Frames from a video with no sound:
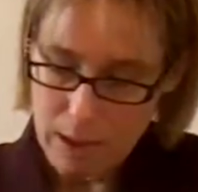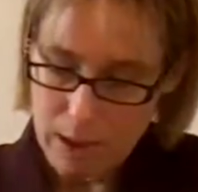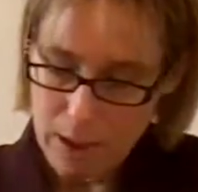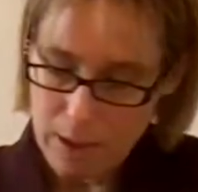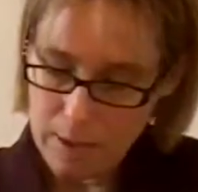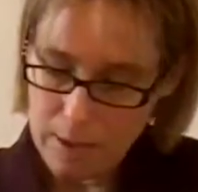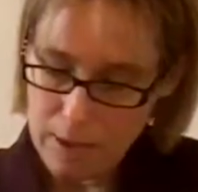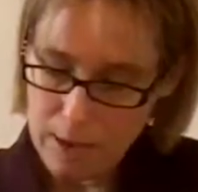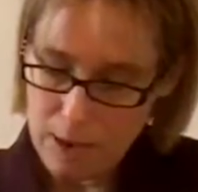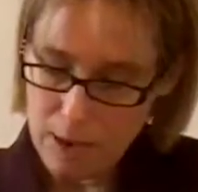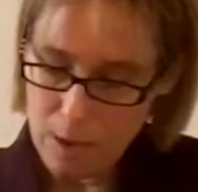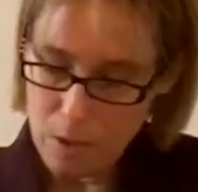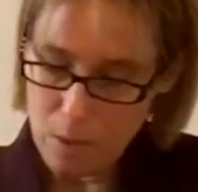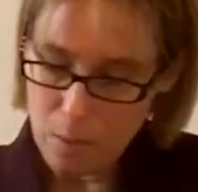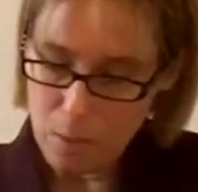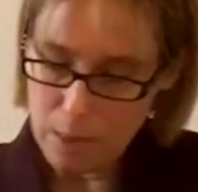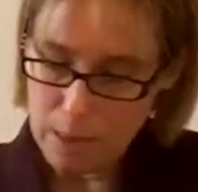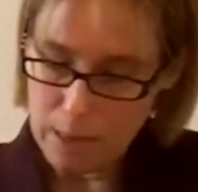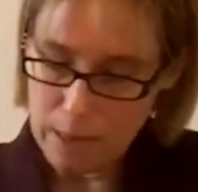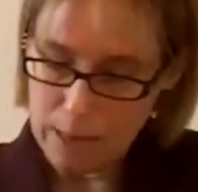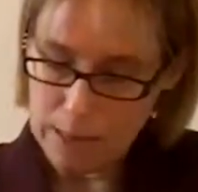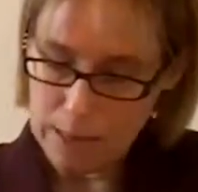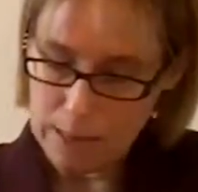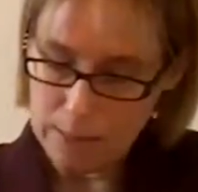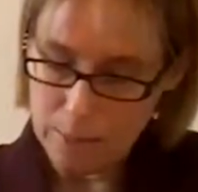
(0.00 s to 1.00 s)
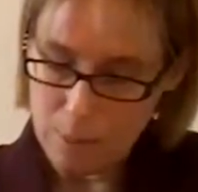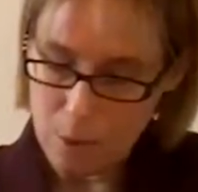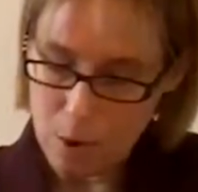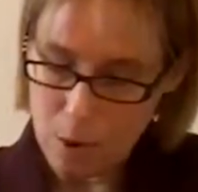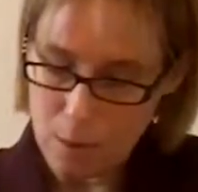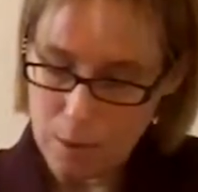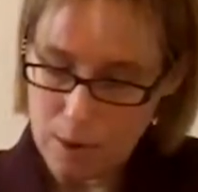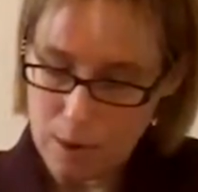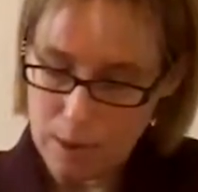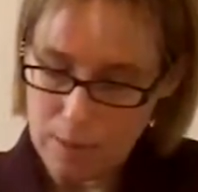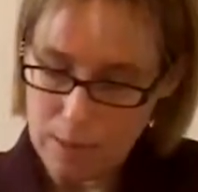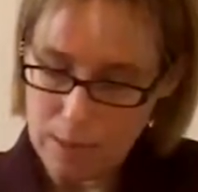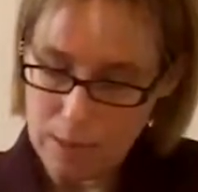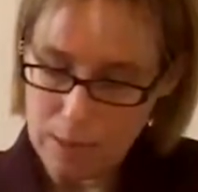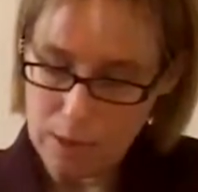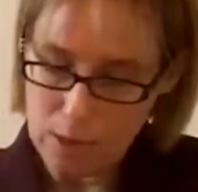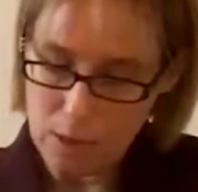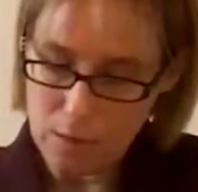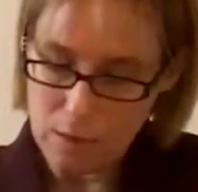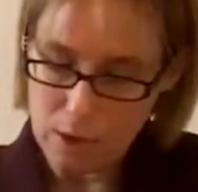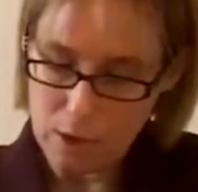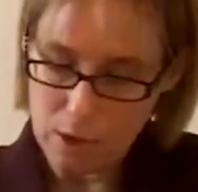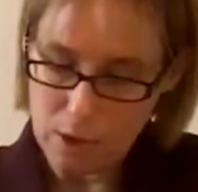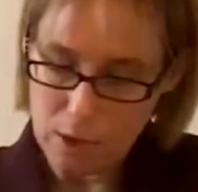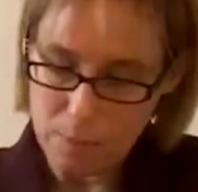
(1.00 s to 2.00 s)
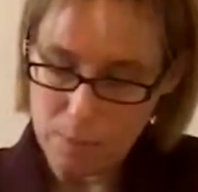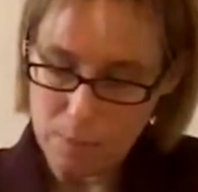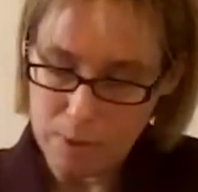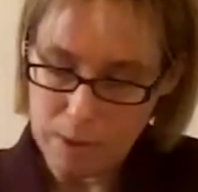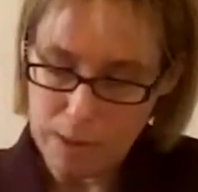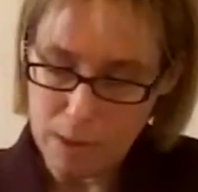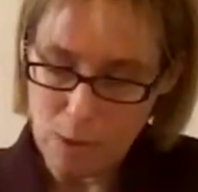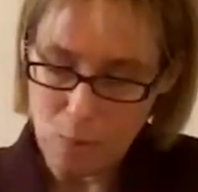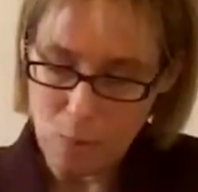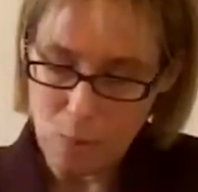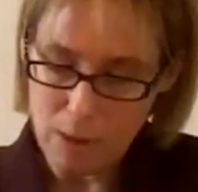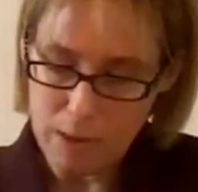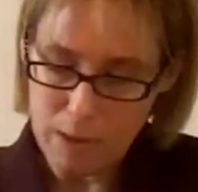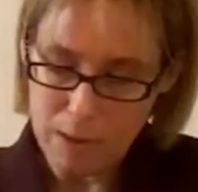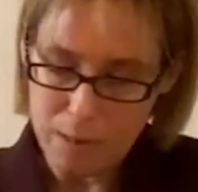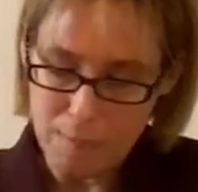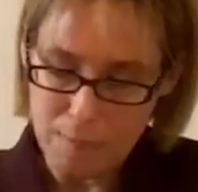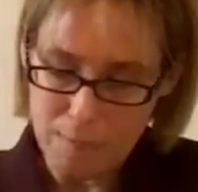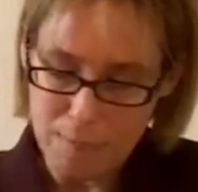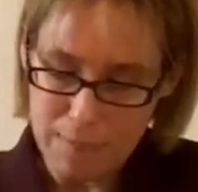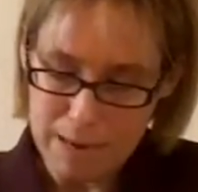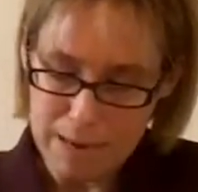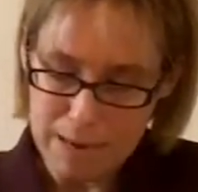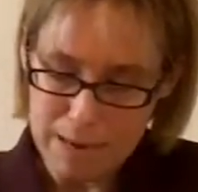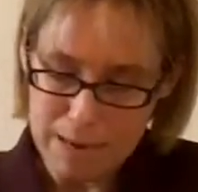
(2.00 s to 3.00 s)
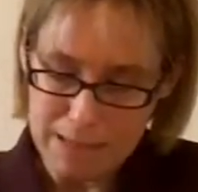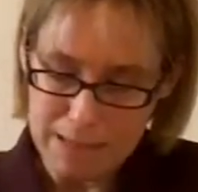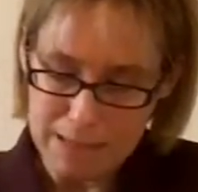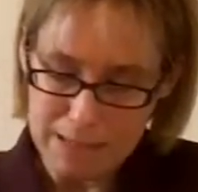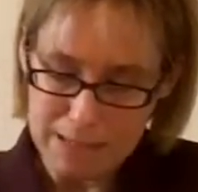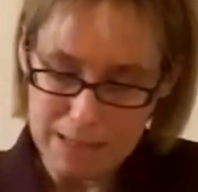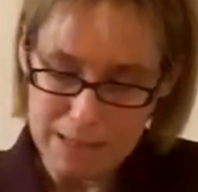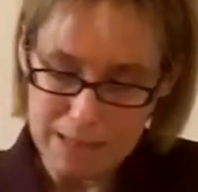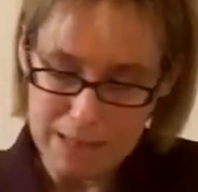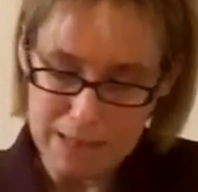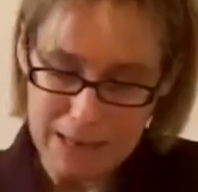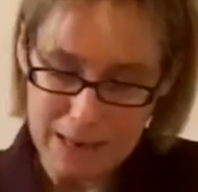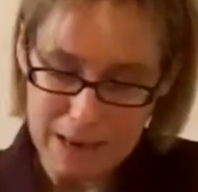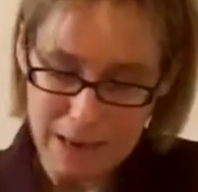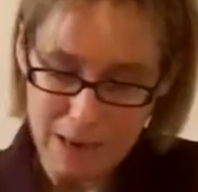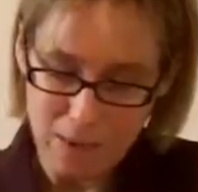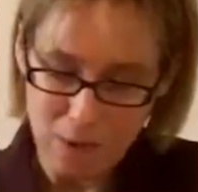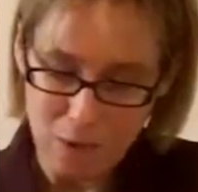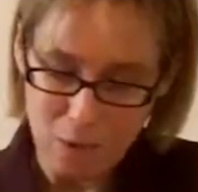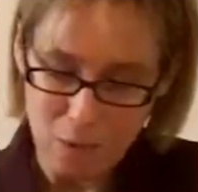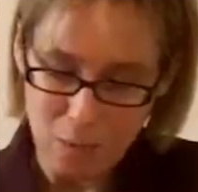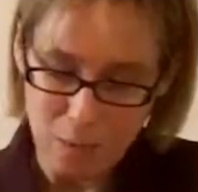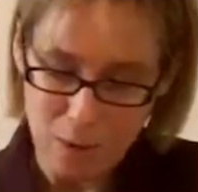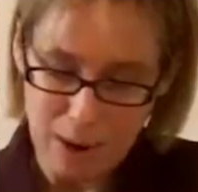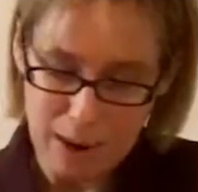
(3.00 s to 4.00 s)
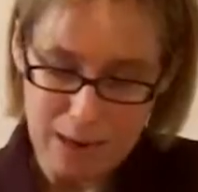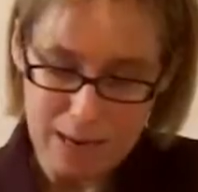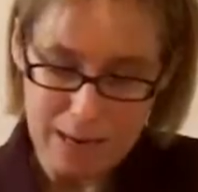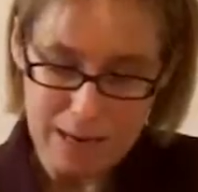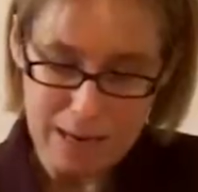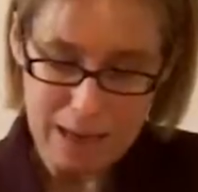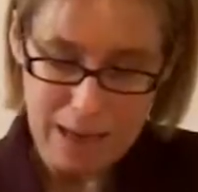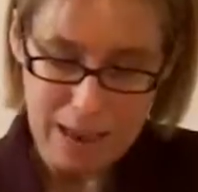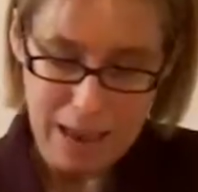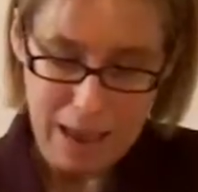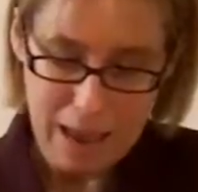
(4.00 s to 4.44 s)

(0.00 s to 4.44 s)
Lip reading: and the other one ends up going in this direction, but they want to meet together, right?